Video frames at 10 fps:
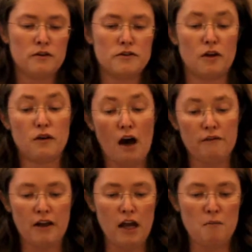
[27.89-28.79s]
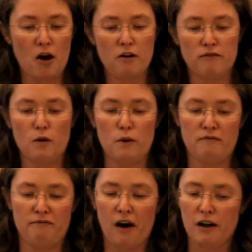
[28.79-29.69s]
so cover him over
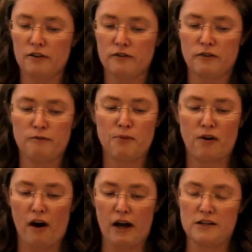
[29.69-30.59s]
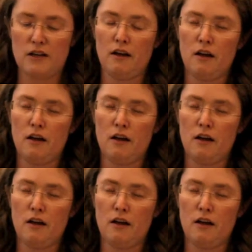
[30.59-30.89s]
with violets of pride,